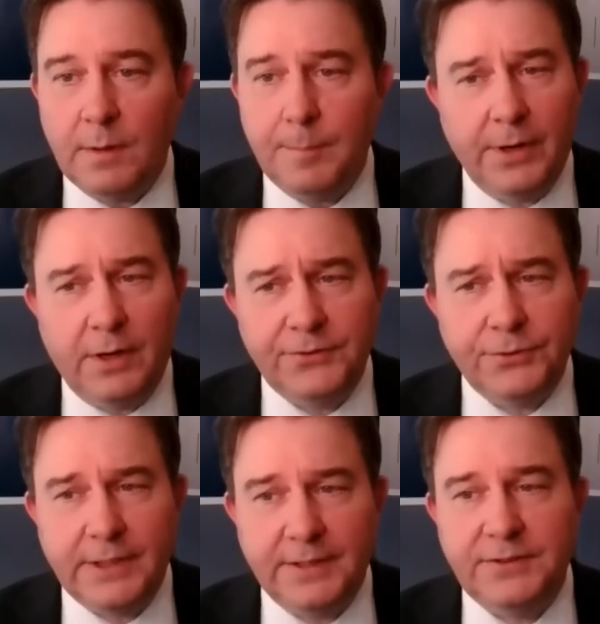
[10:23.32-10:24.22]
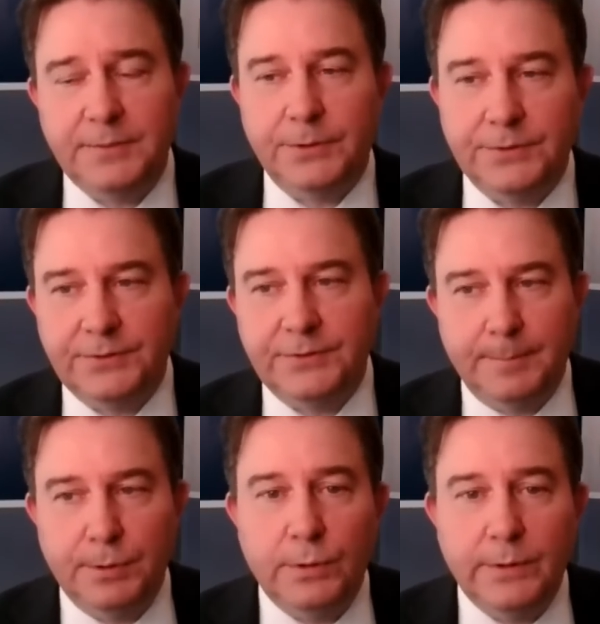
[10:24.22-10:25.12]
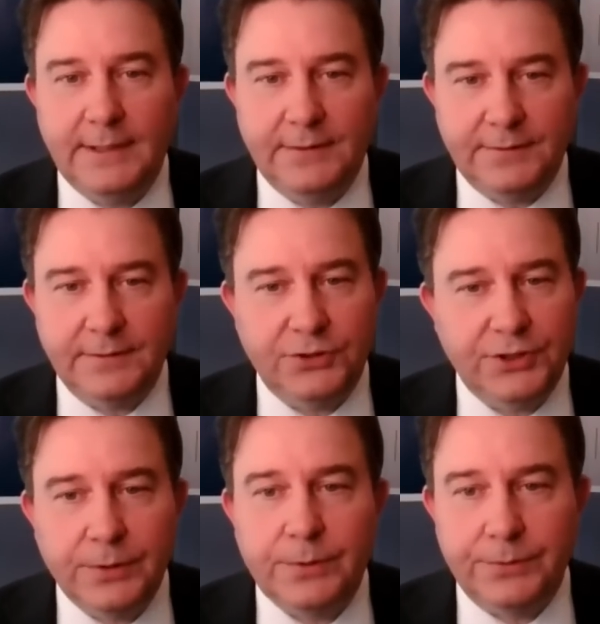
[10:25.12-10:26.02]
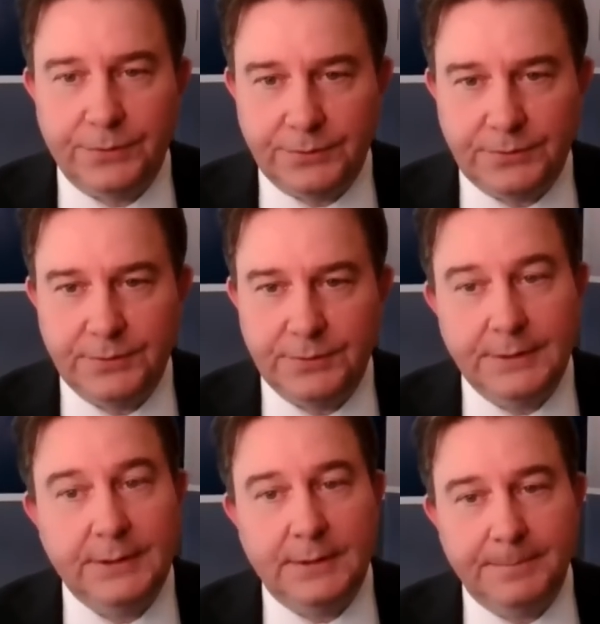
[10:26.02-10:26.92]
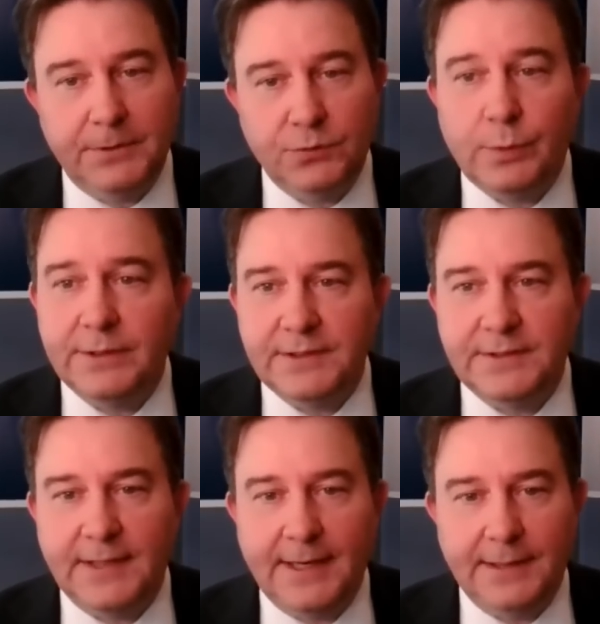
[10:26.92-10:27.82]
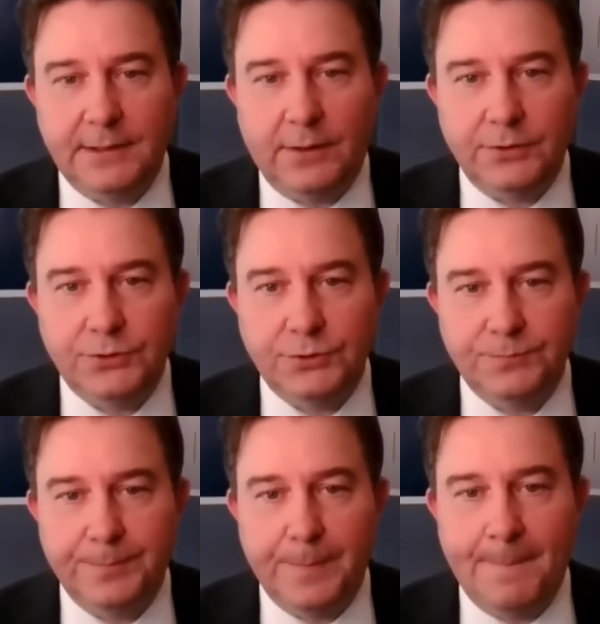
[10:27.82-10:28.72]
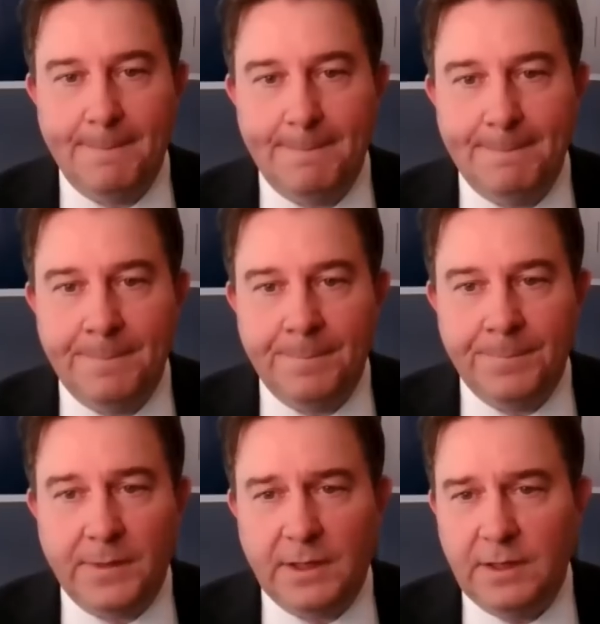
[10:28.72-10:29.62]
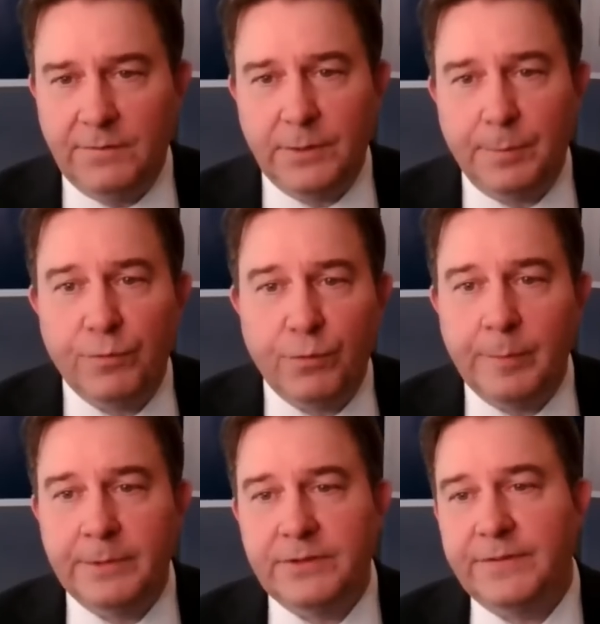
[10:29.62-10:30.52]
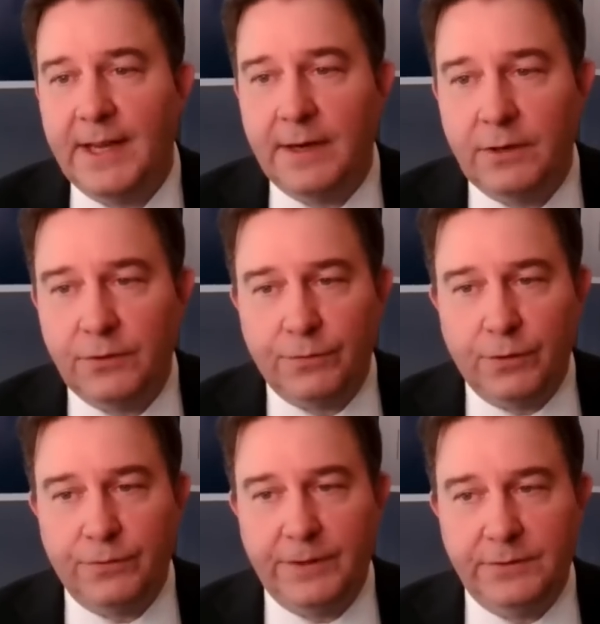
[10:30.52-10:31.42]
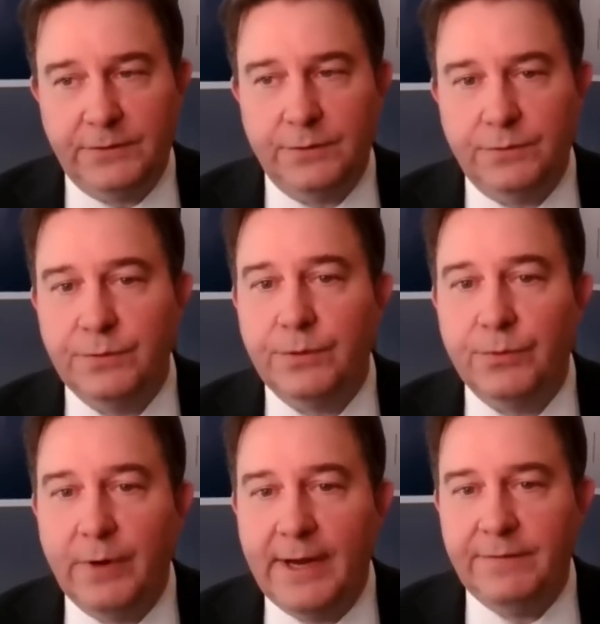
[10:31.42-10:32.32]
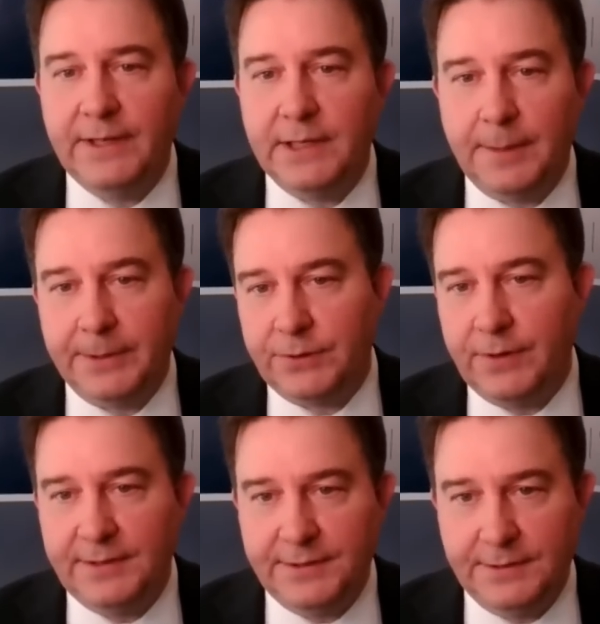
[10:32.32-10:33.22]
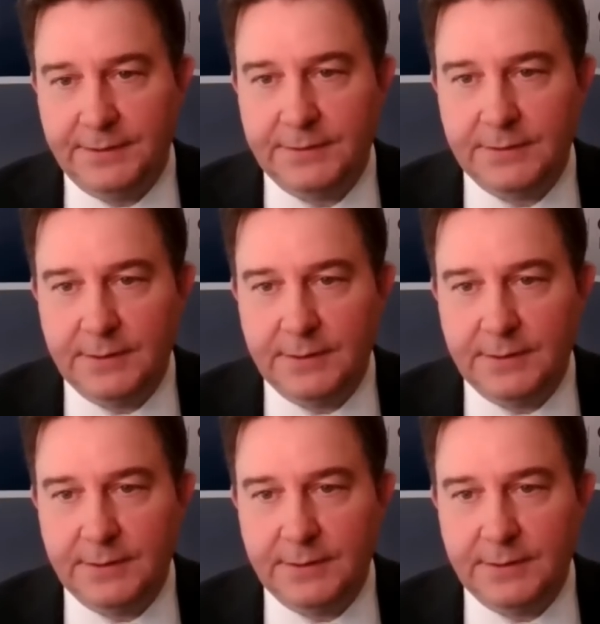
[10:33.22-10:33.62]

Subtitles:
but also customers, employees, shareholders, as well as society at large. Given the performance of Canada's FERFIs through an array of economic crises,